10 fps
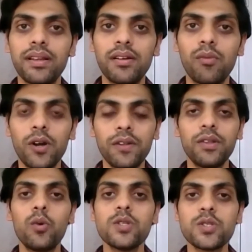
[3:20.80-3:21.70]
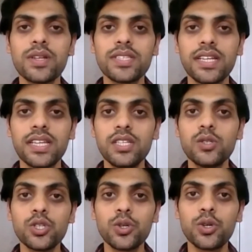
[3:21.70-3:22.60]
What are the goals you are setting? You
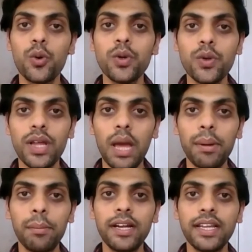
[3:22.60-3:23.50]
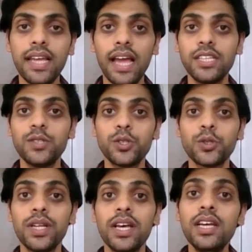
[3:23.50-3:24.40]
should know your capability and you should
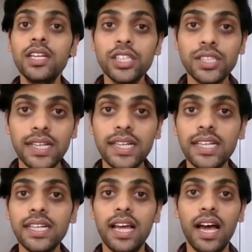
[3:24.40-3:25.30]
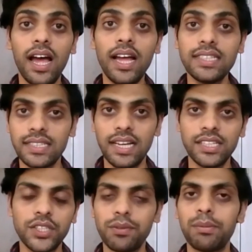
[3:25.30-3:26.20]
set it as
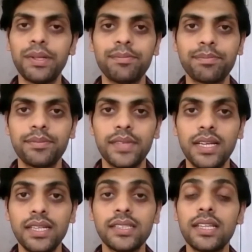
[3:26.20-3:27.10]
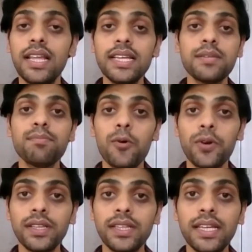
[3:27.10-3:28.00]
achievable. So next
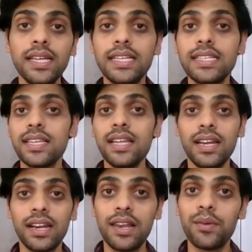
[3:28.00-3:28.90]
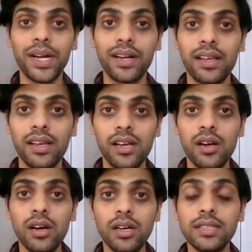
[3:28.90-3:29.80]
important thing is relevant.
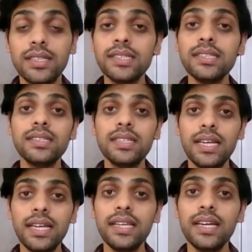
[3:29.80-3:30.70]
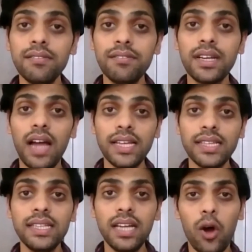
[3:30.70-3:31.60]
This is the area where I
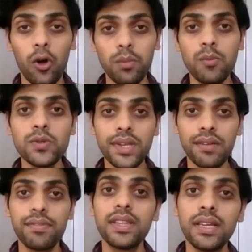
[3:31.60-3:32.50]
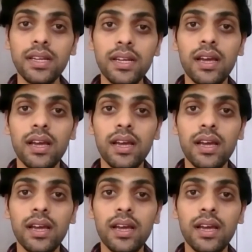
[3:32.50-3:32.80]
think almost everyone